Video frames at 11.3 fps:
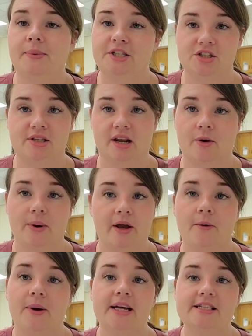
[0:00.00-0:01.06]
we just did a
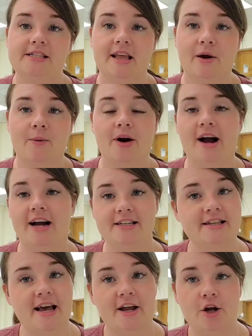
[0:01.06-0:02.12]
quick quiz thing where I
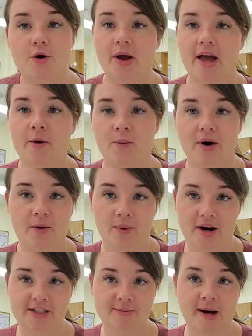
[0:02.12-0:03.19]
said, okay, what
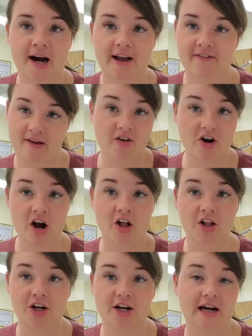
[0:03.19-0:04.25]
was my favorite
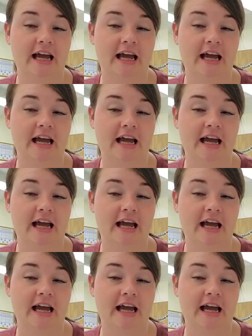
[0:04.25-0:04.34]
color?